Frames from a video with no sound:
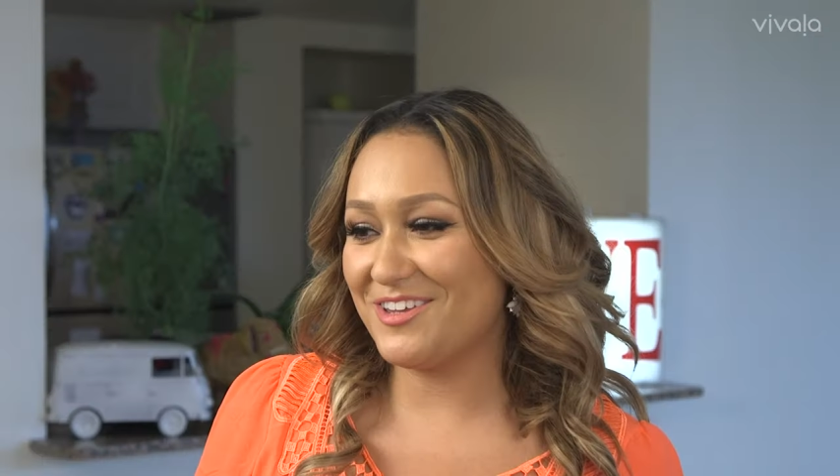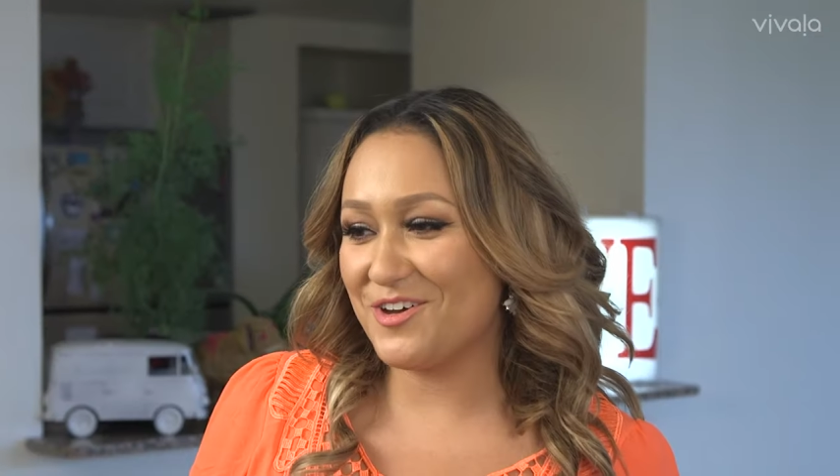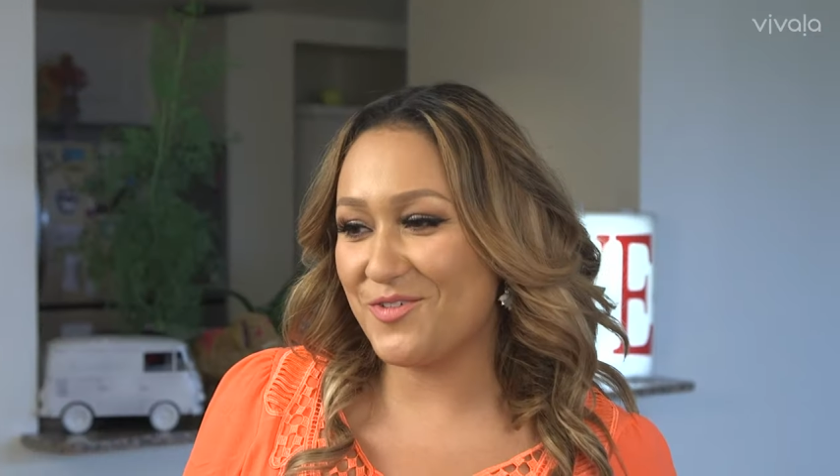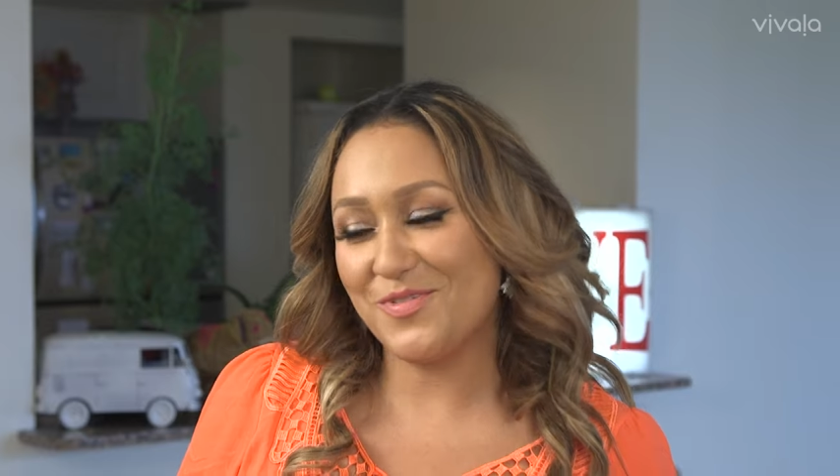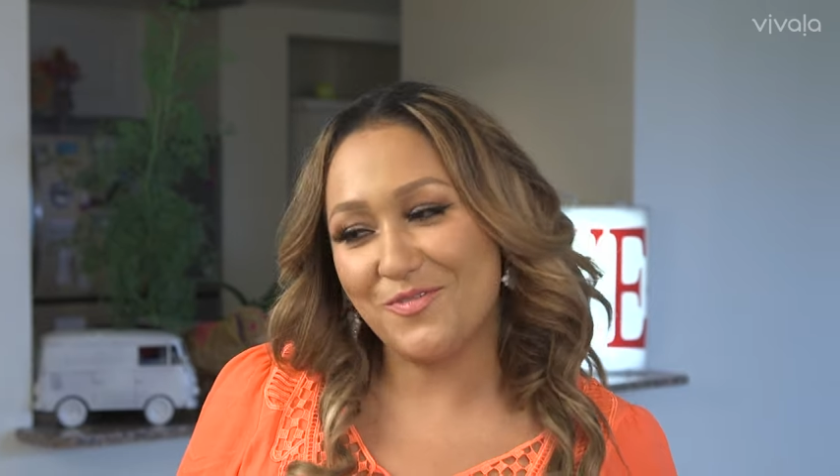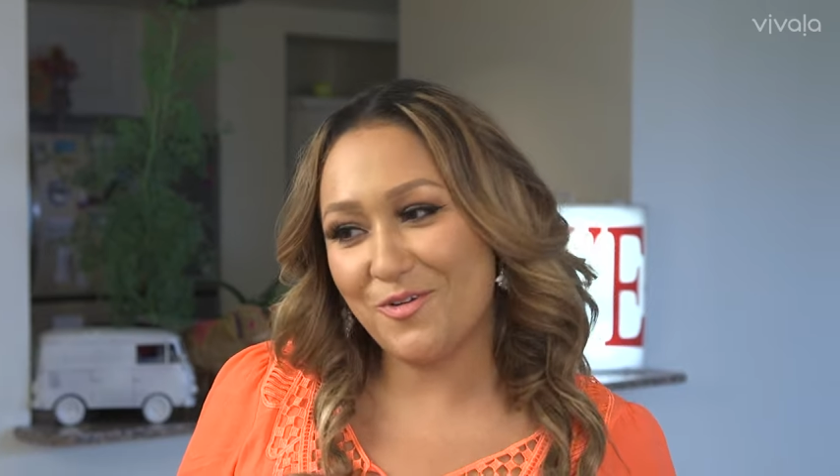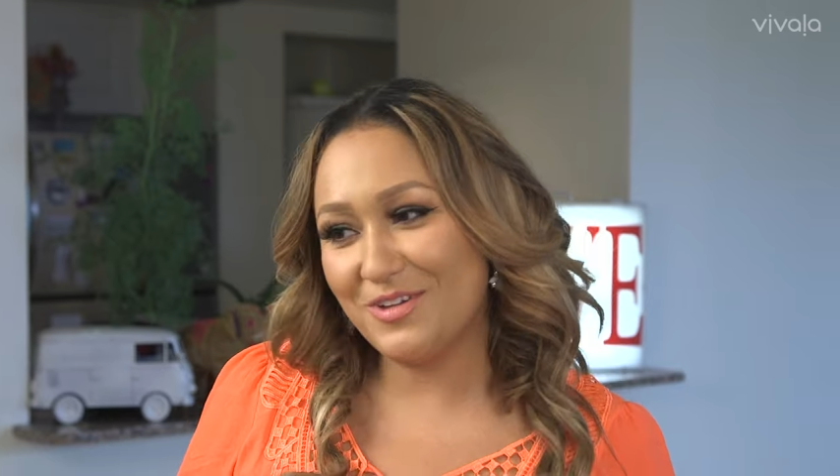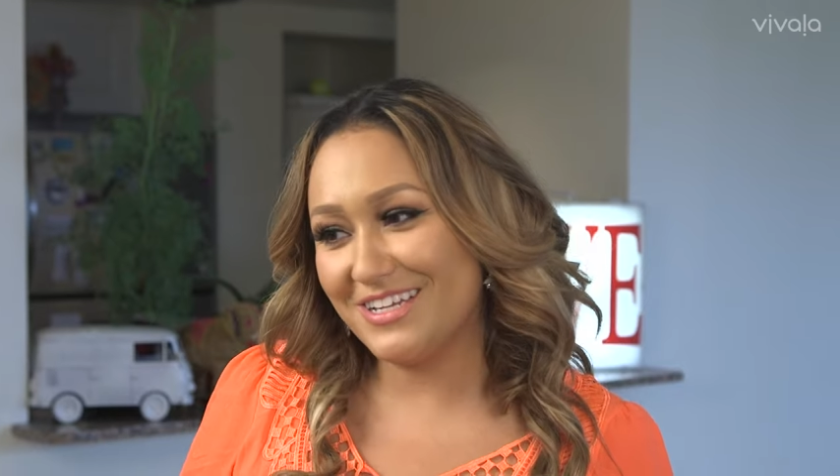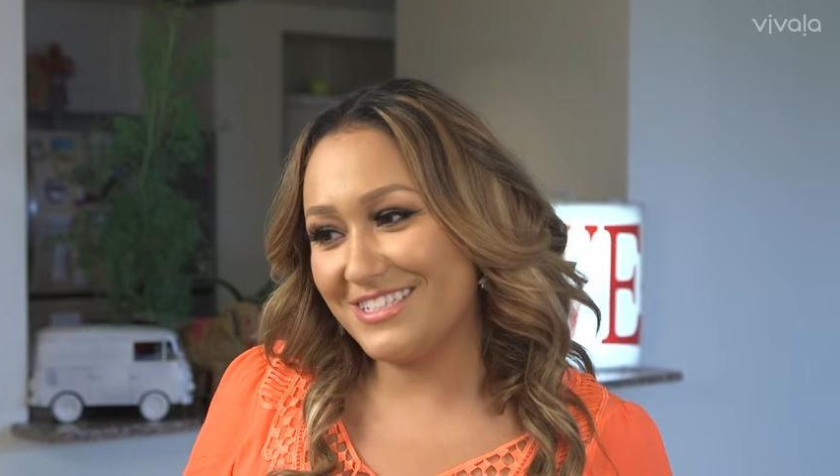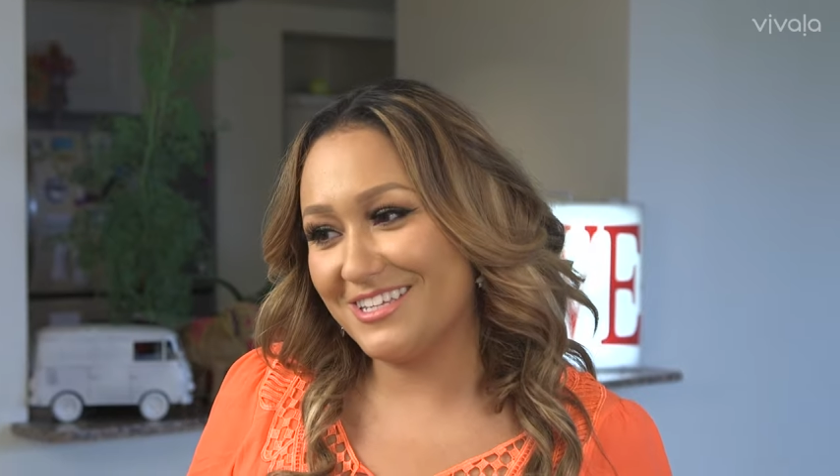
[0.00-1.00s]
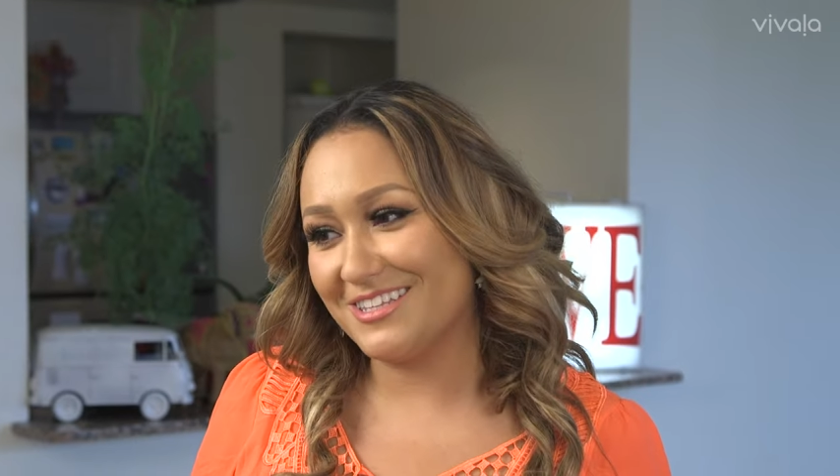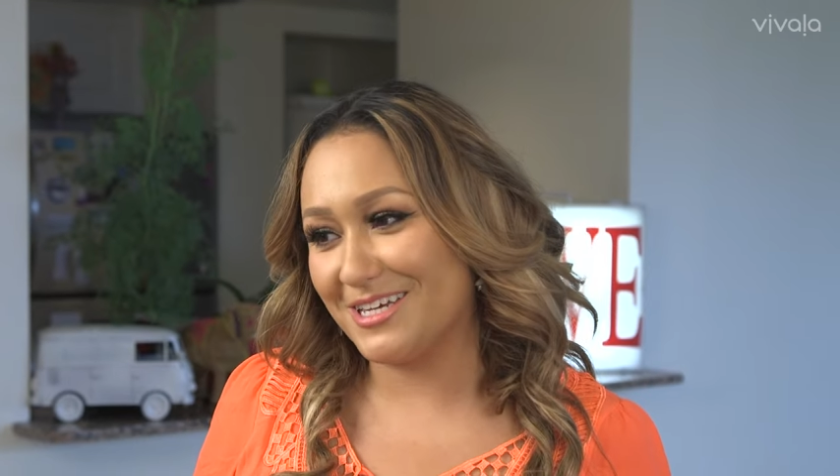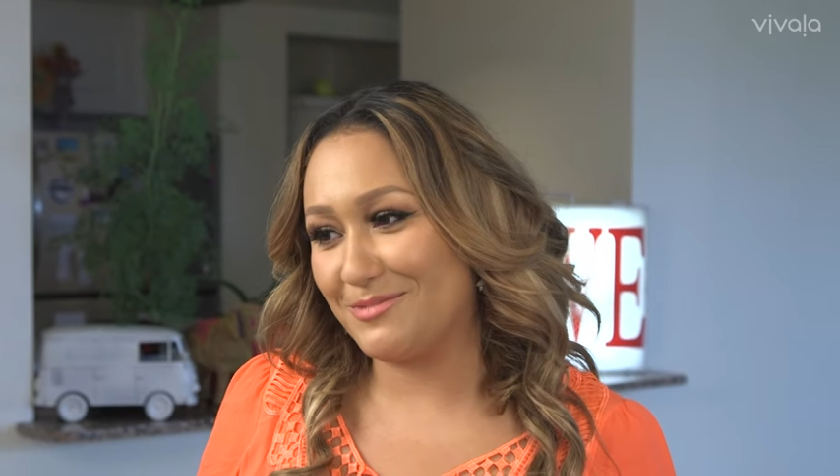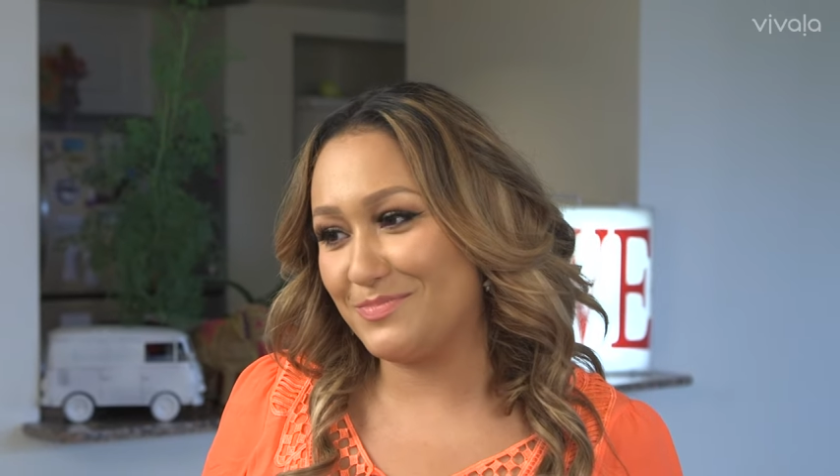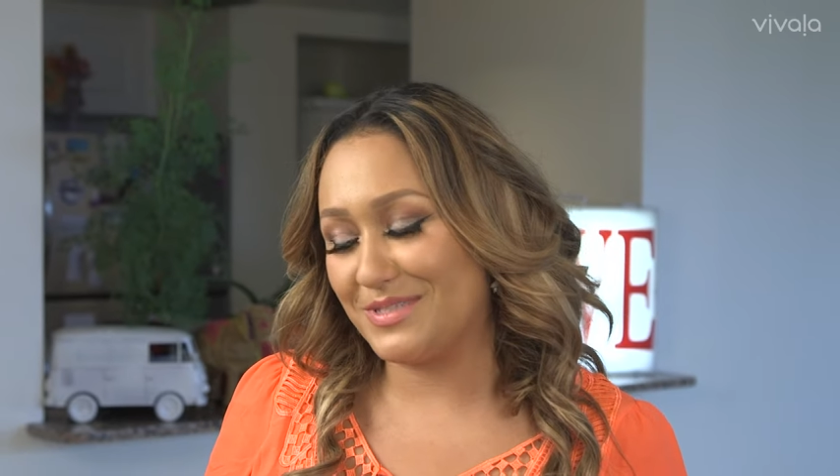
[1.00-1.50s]
So, before we get to
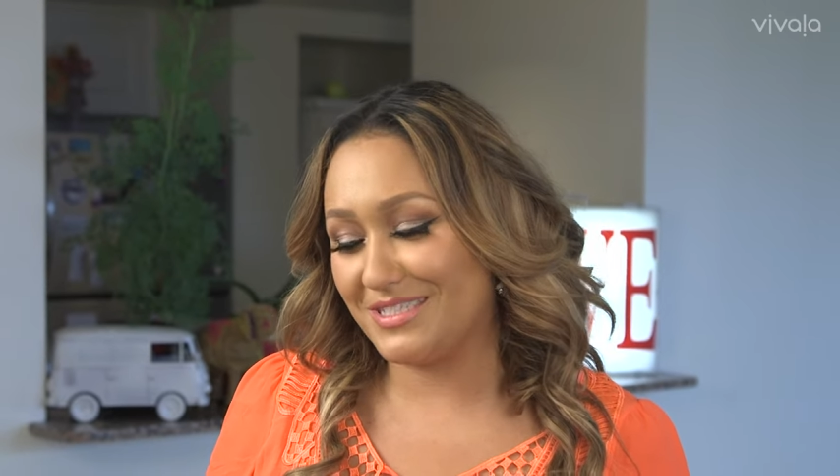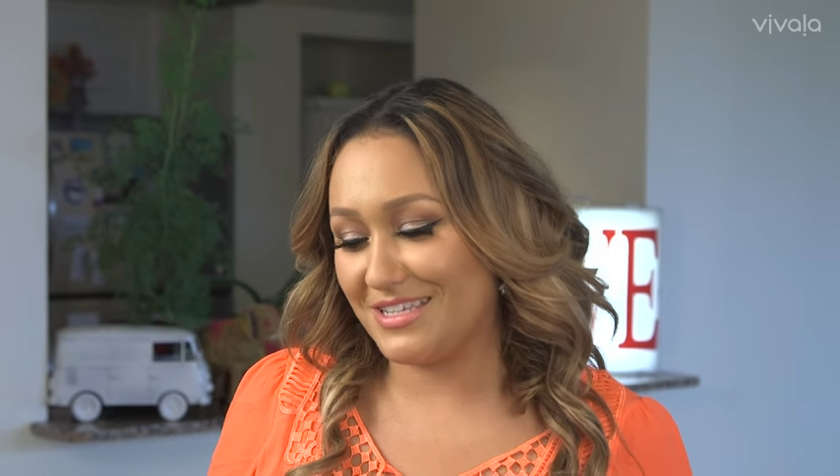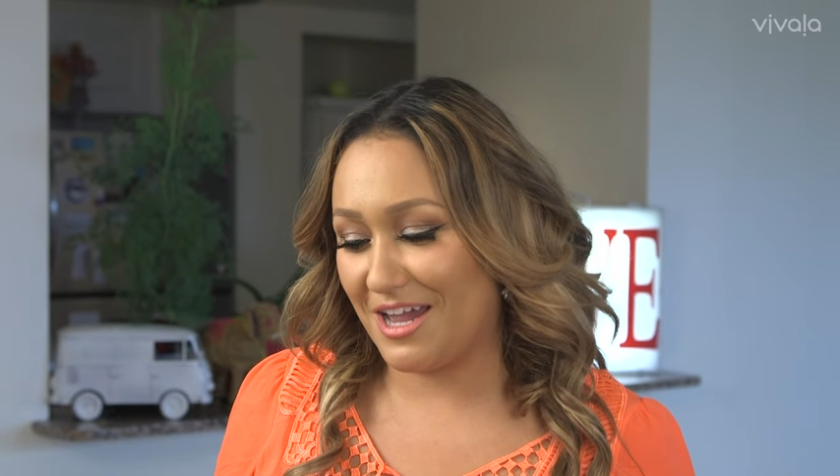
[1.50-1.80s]
lips,